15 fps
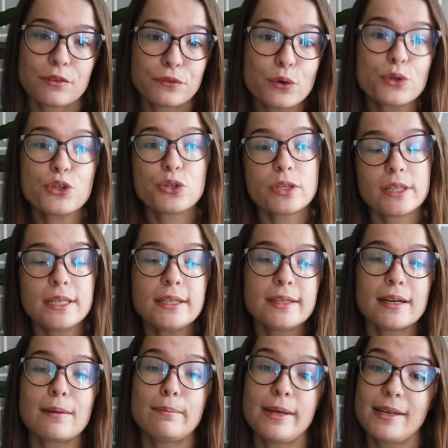Unfortunately,
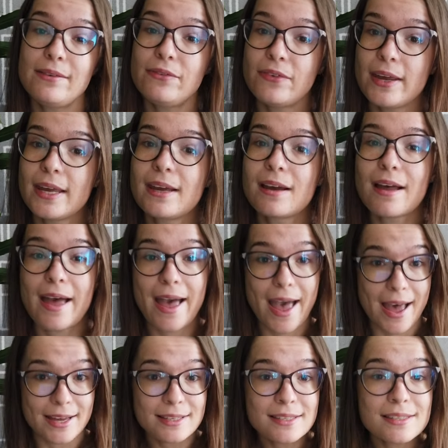there are many fake
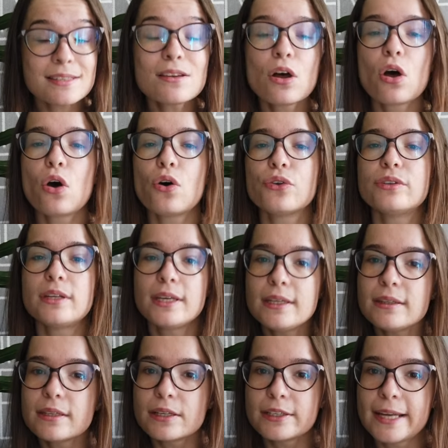ads on the
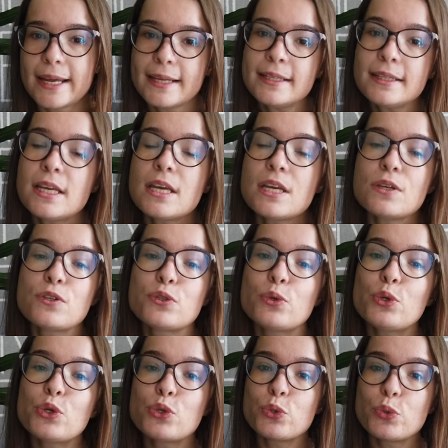internet, so
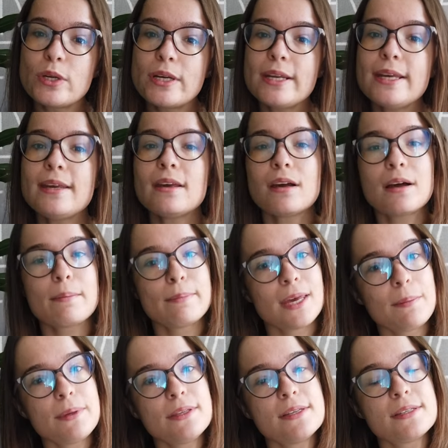you should really
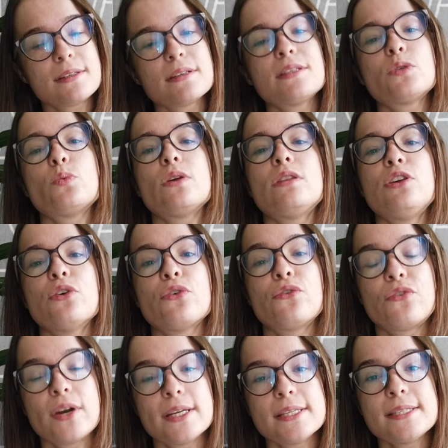maybe discuss with your
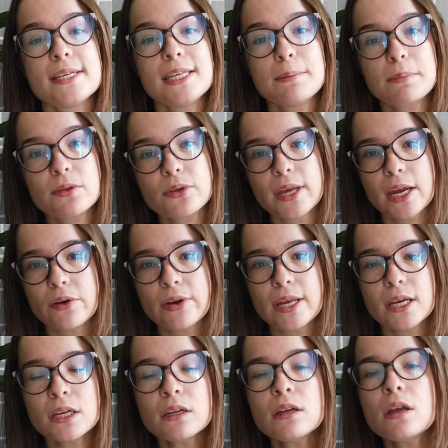friends in
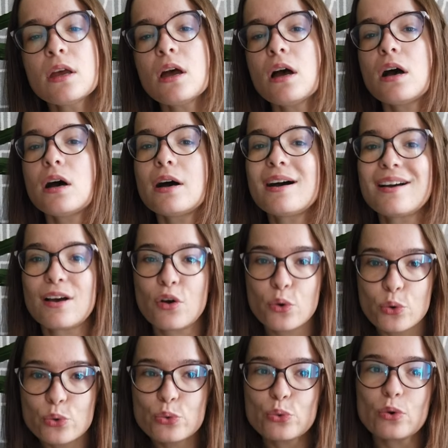Bulgaria
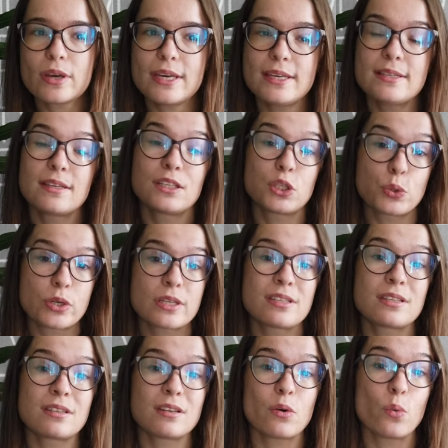who is a
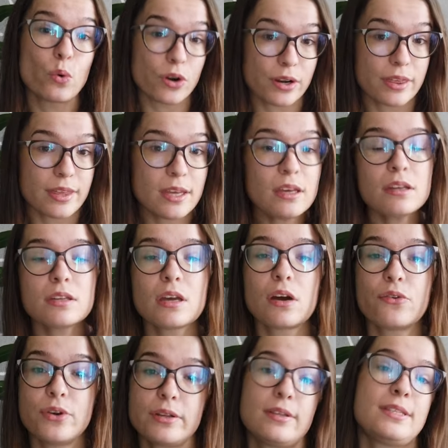trustworthy
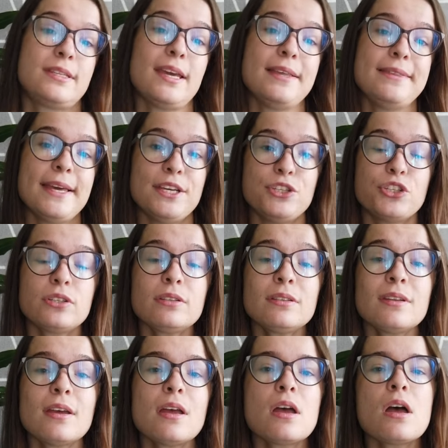real estate
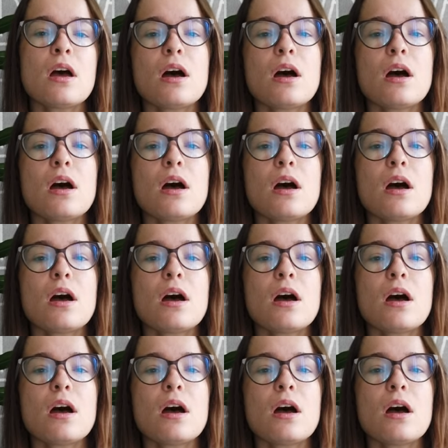agent,